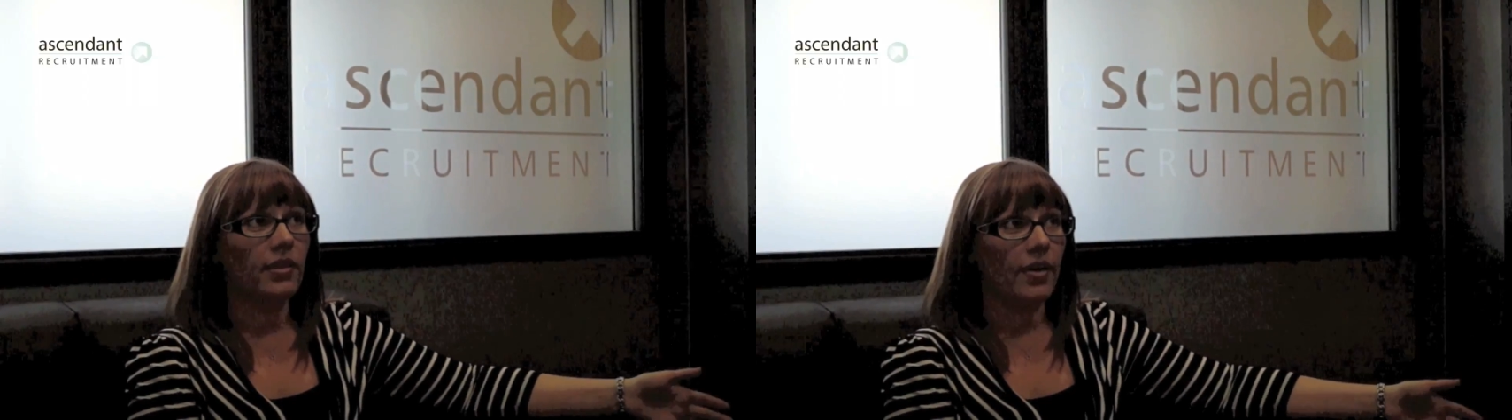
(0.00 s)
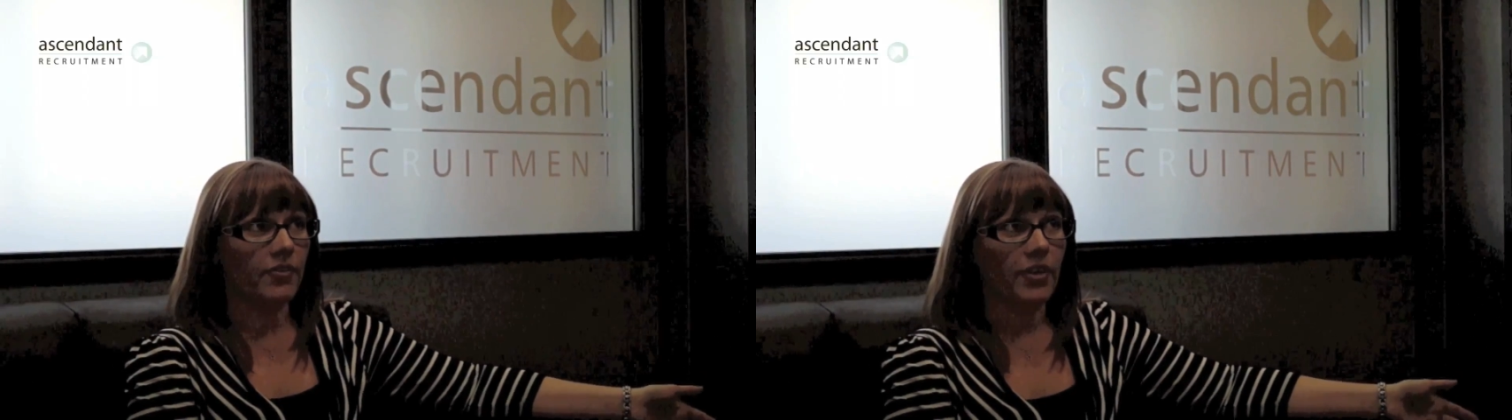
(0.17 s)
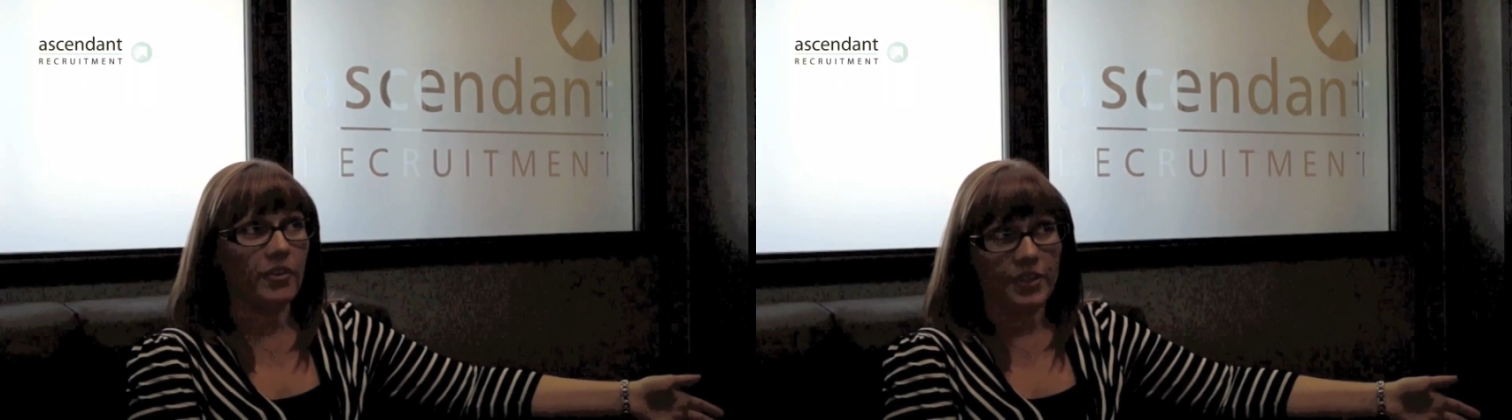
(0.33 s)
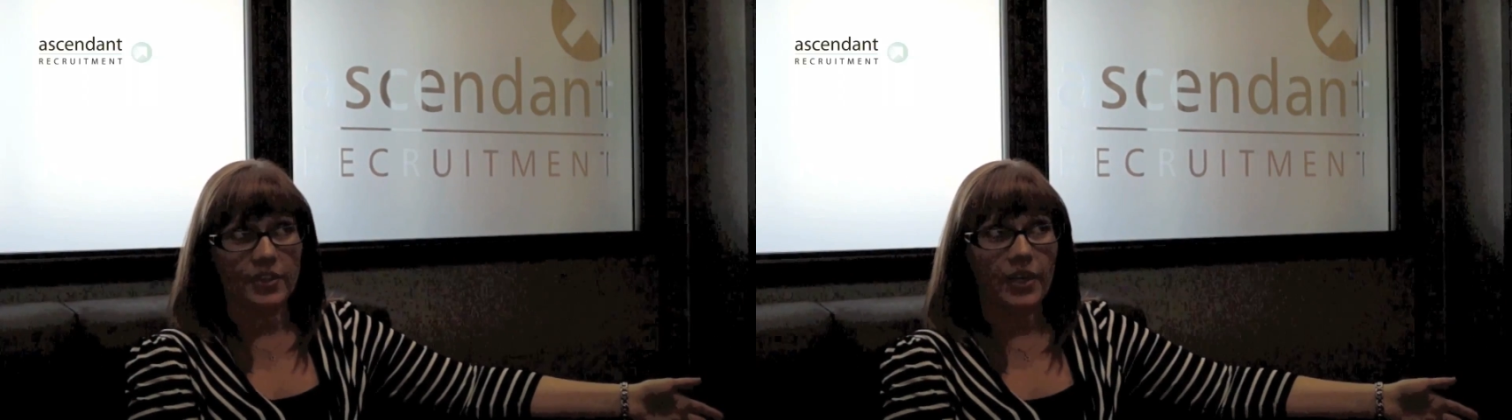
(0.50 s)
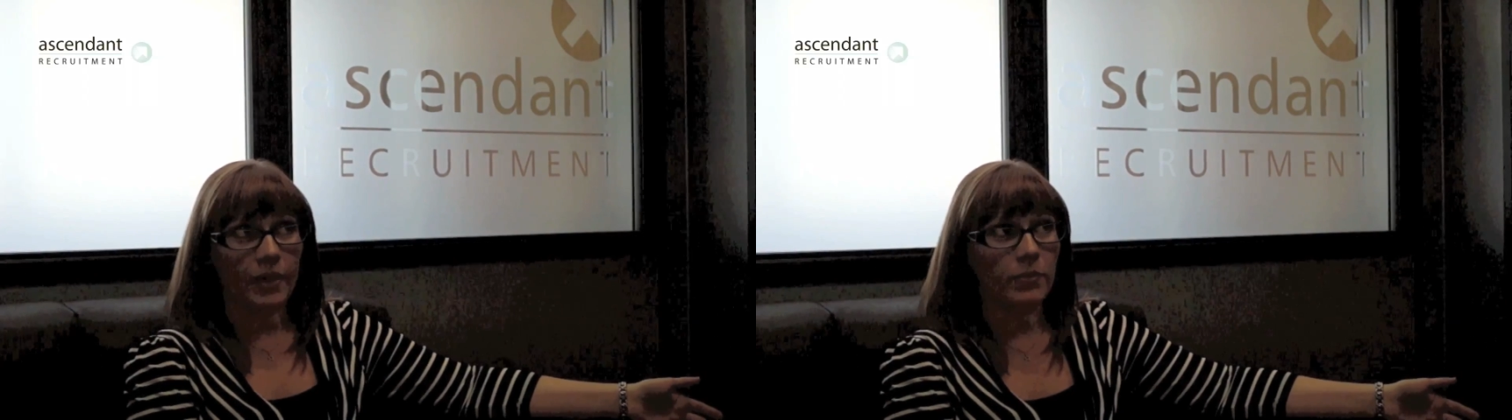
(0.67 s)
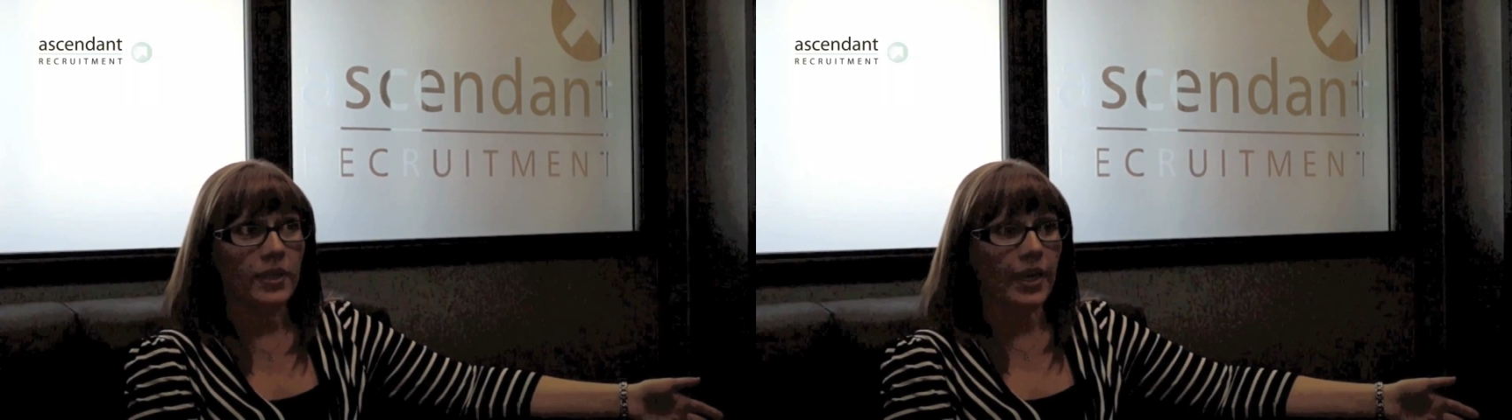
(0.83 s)
that very
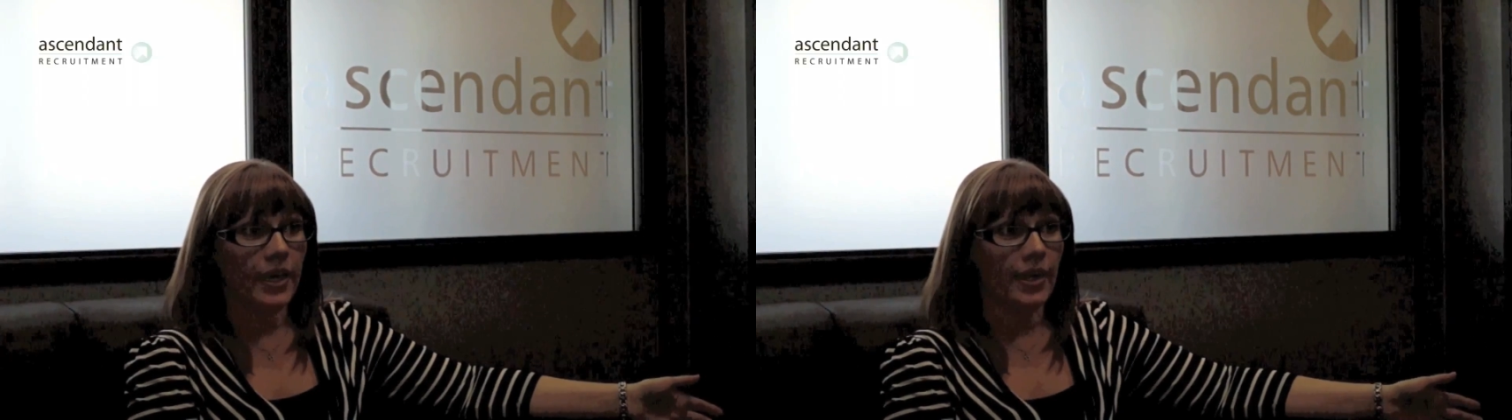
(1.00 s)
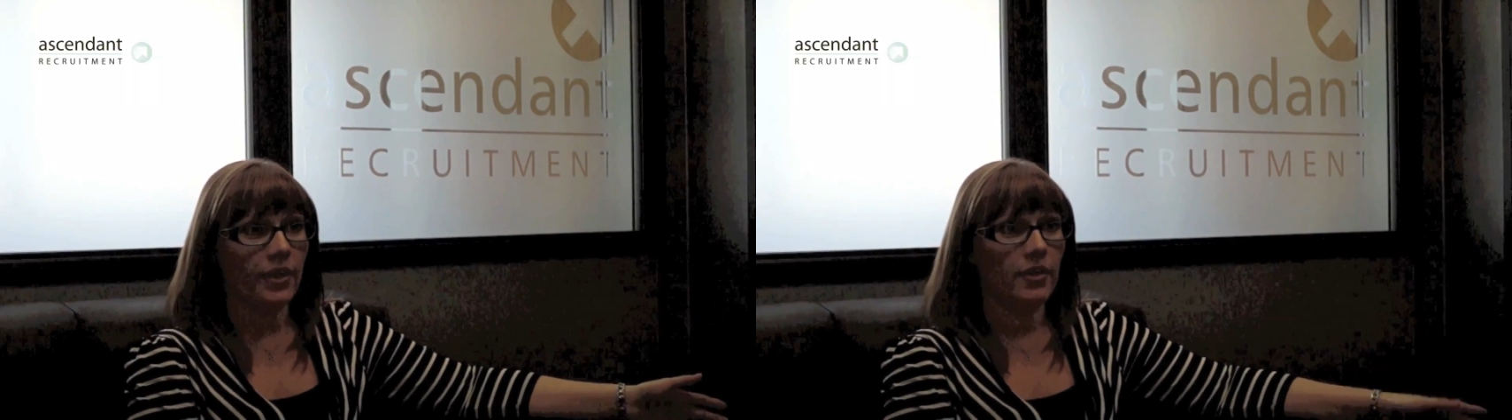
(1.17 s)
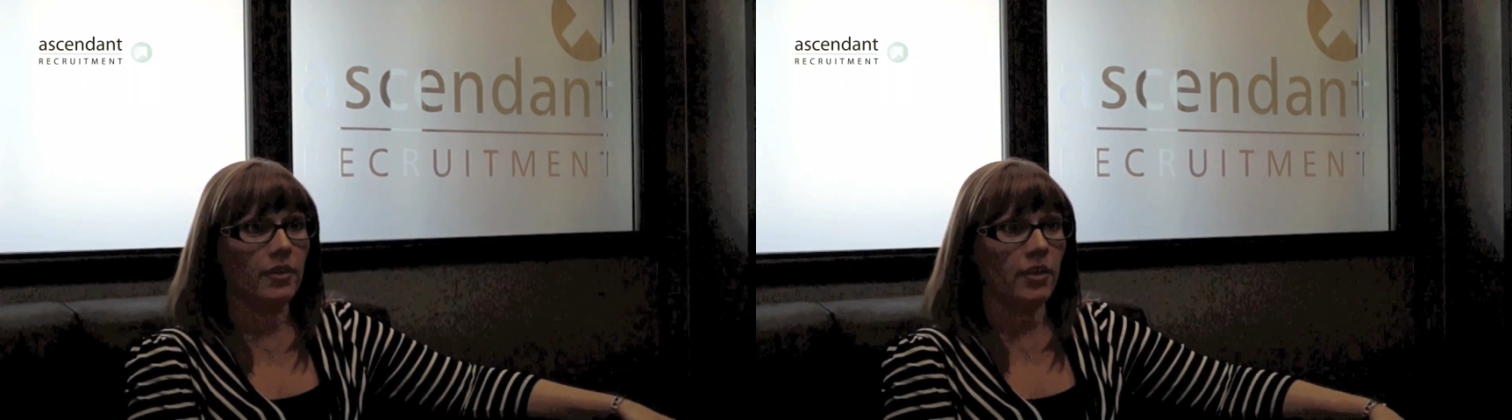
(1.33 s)
same day.